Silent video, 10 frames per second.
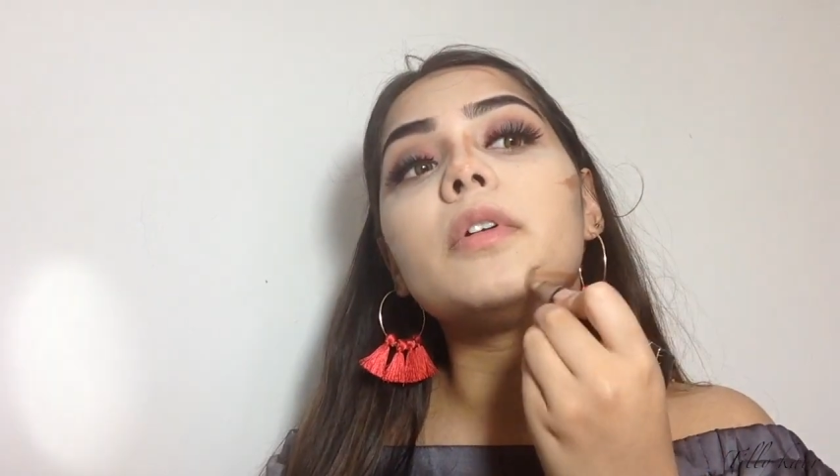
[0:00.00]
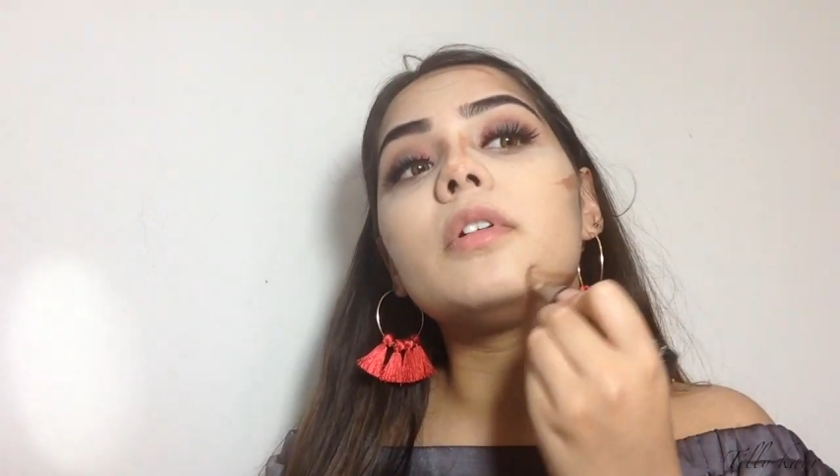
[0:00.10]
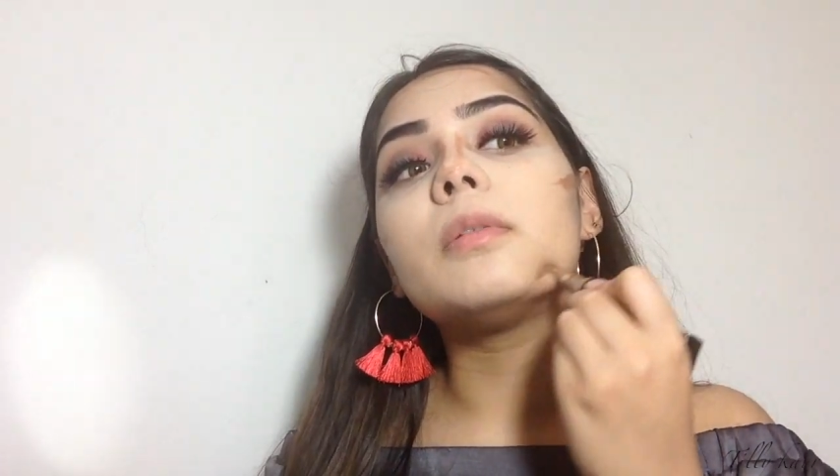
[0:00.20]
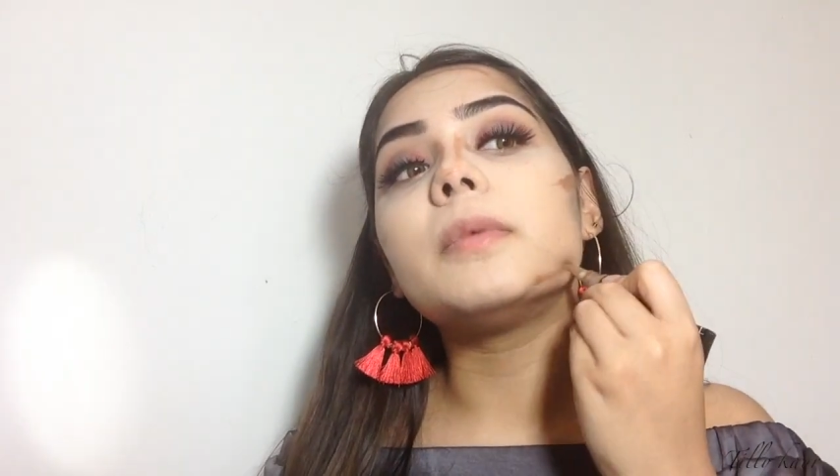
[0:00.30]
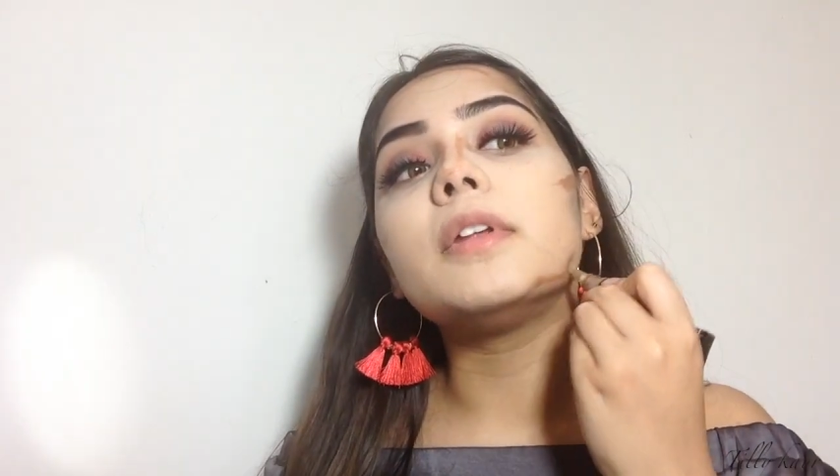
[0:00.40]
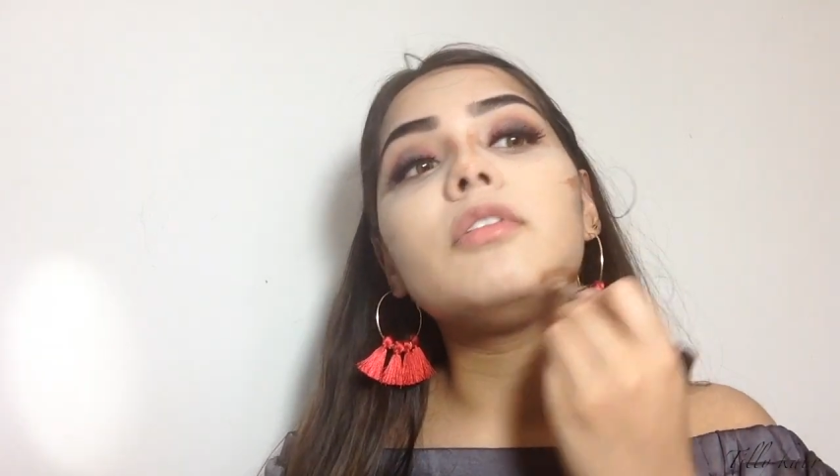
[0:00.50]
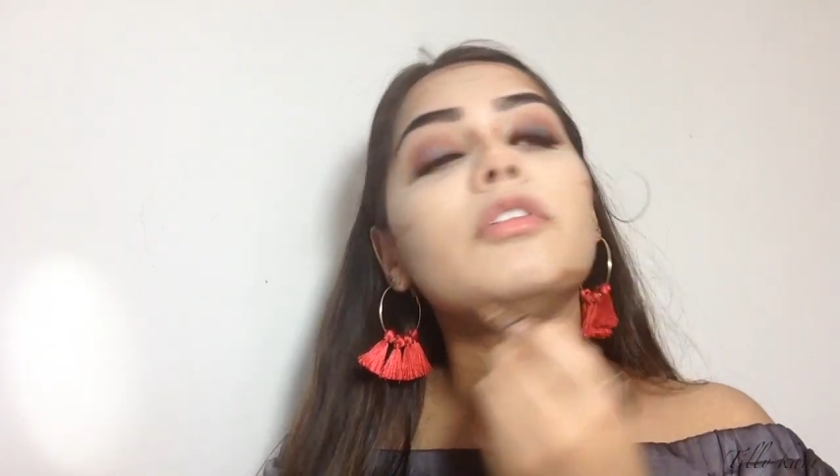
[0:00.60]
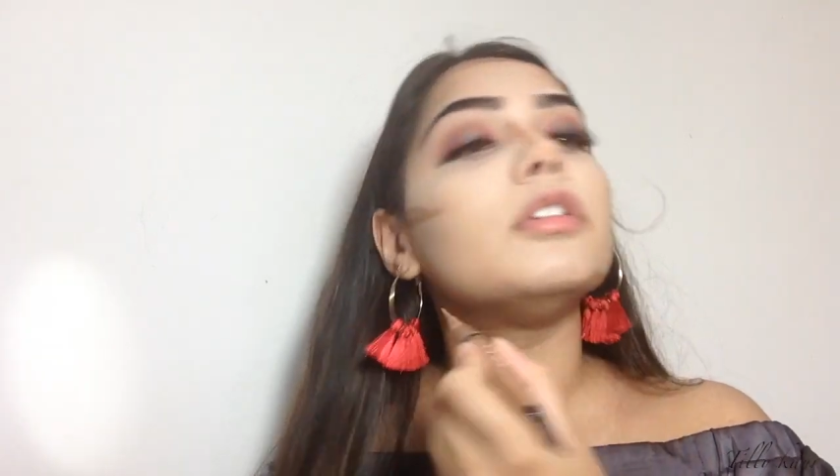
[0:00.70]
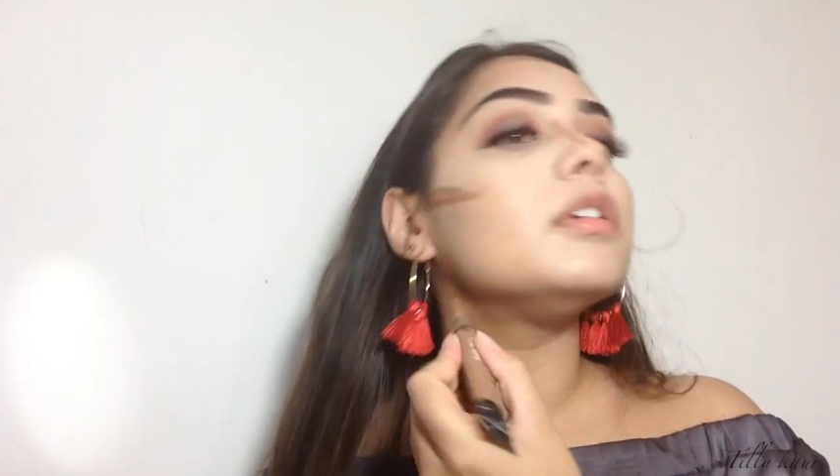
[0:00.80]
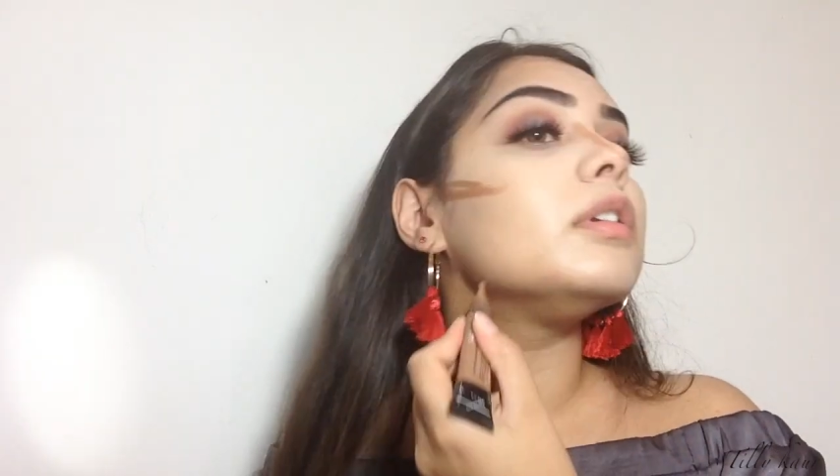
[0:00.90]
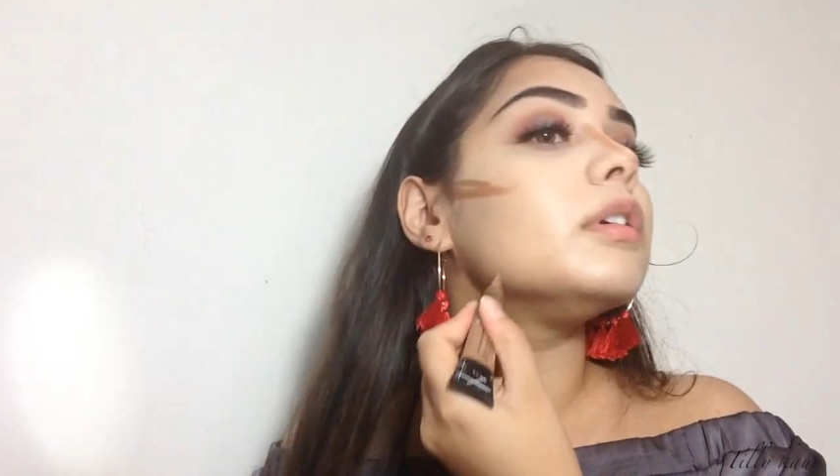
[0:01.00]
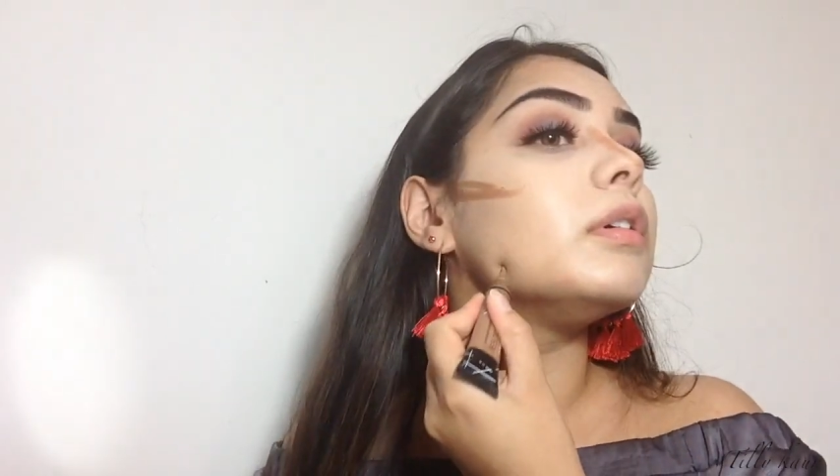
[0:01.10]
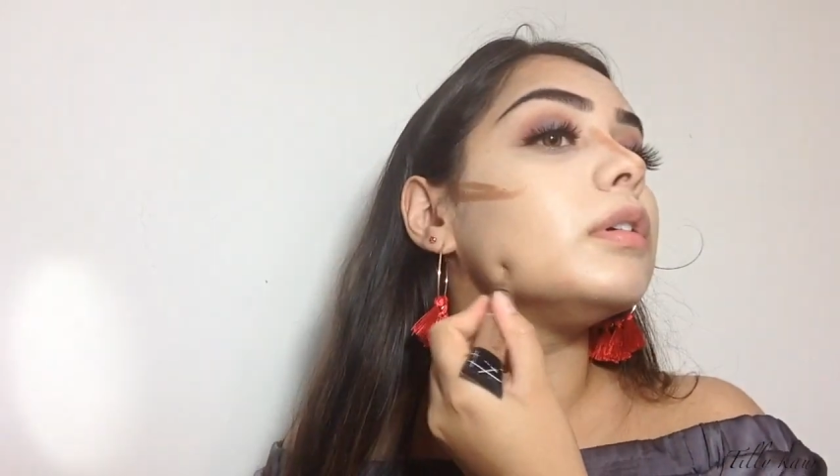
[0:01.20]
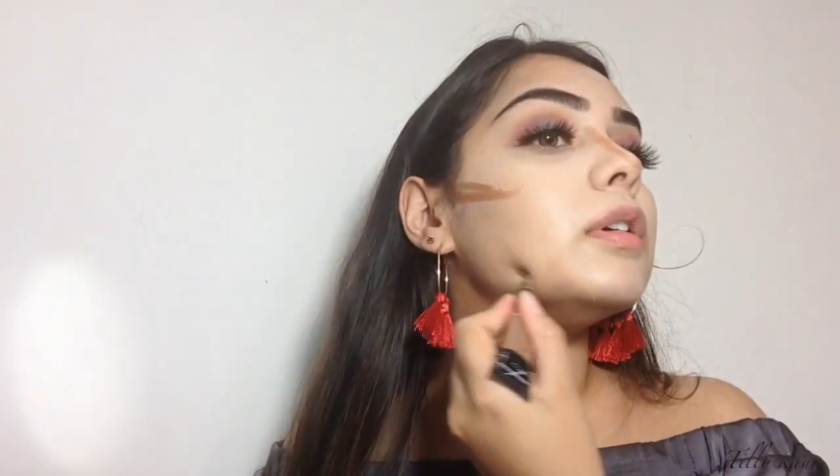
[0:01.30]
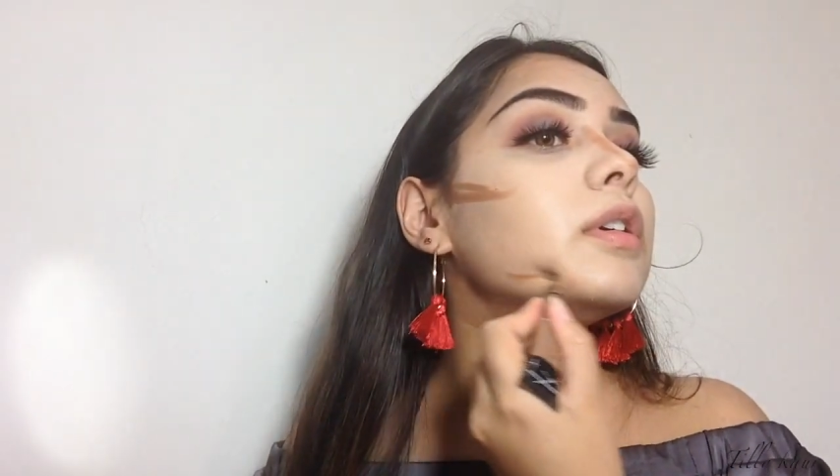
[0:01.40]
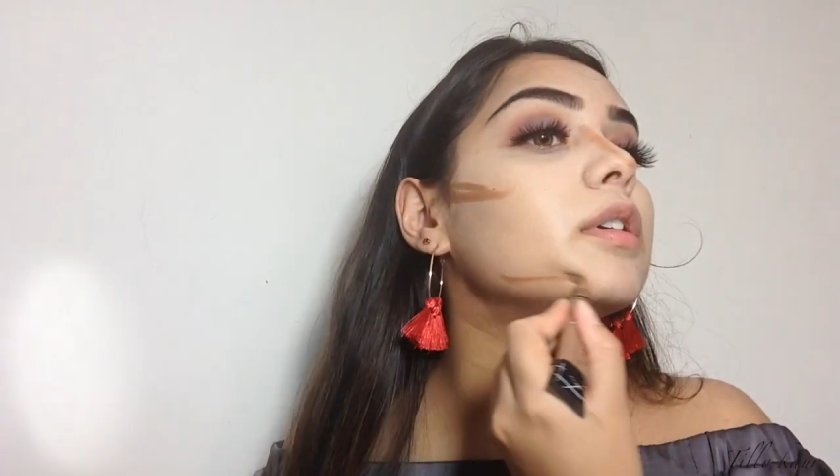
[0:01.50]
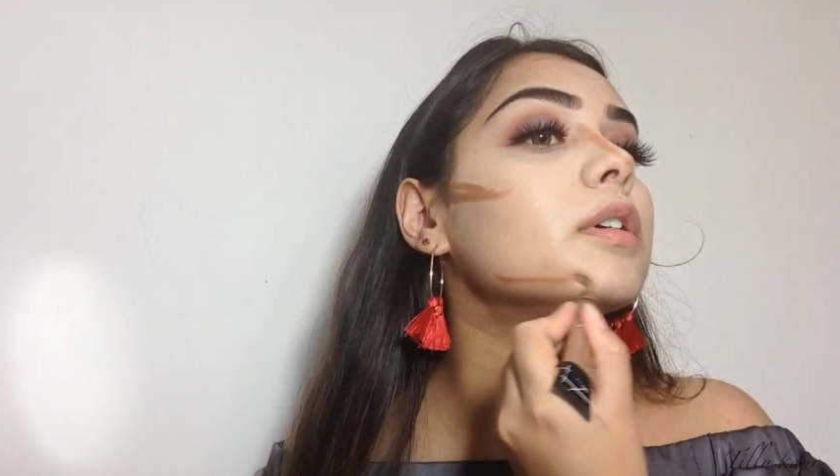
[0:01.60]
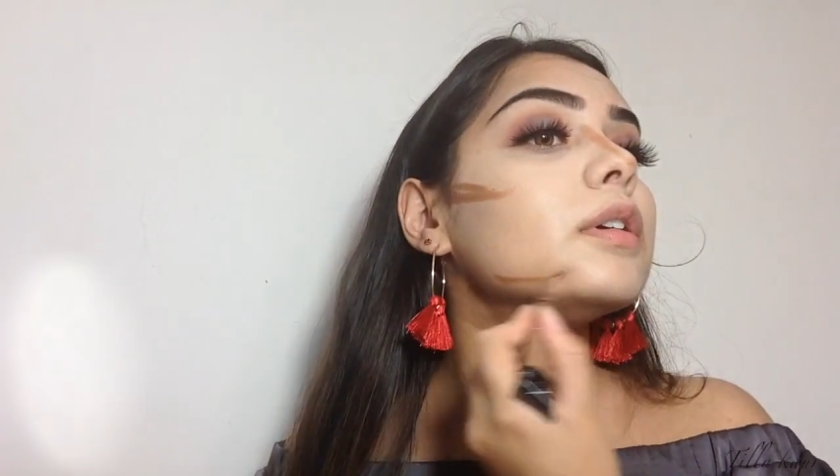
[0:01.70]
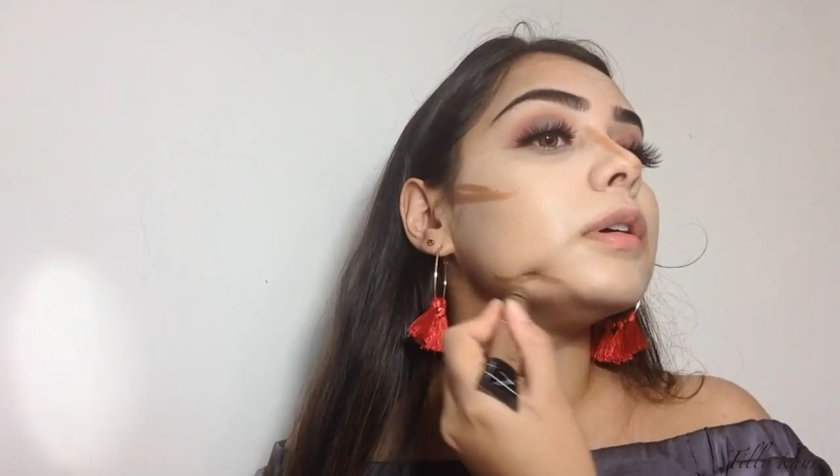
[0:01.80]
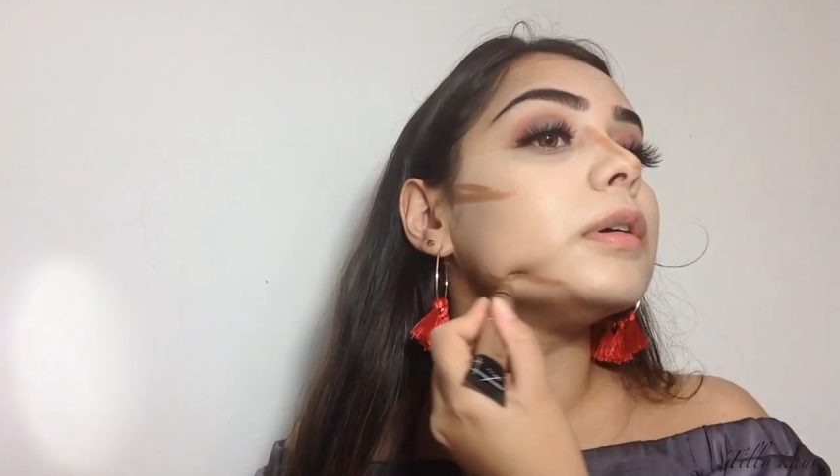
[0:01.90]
under my chin here,